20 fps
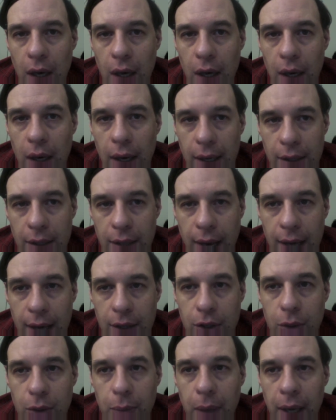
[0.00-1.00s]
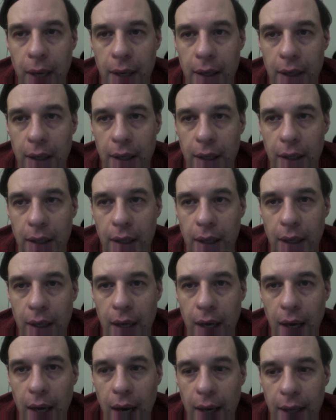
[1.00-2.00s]
exacerbated it, and
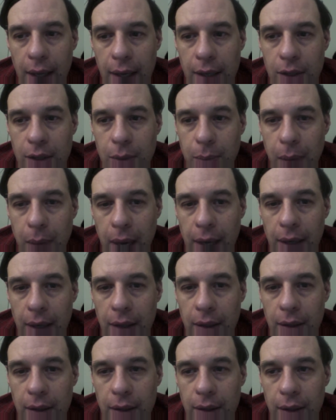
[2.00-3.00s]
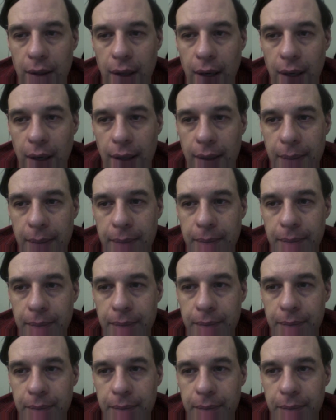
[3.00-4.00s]
I, I guess made it um,
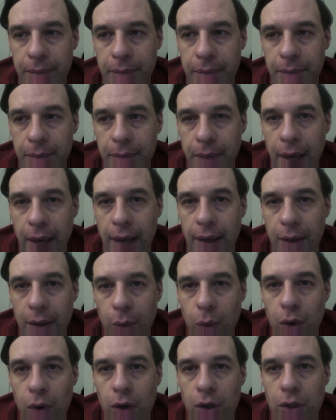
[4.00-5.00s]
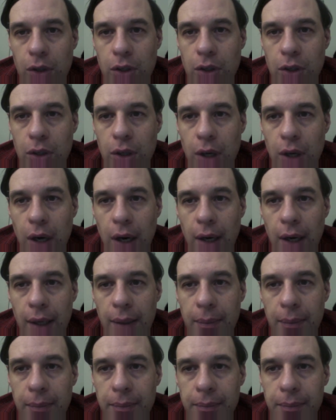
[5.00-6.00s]
made it worse.
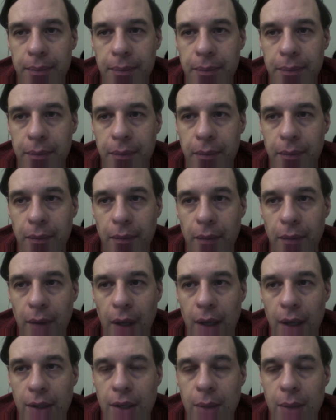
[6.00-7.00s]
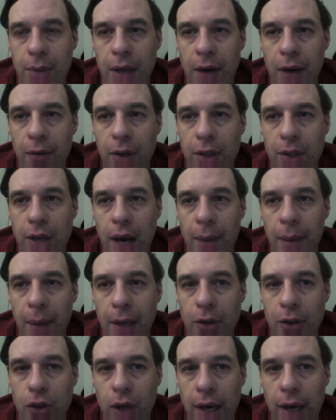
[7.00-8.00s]
Um, it seems every time I
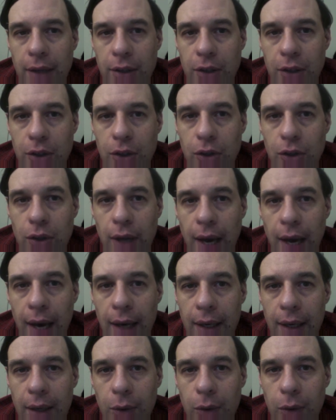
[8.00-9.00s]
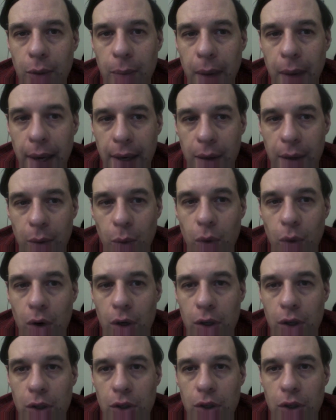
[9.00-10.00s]
tried to do that, it would make it
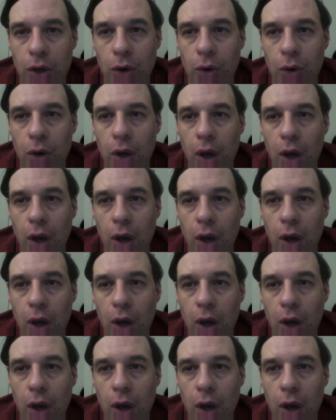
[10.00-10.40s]
worse. So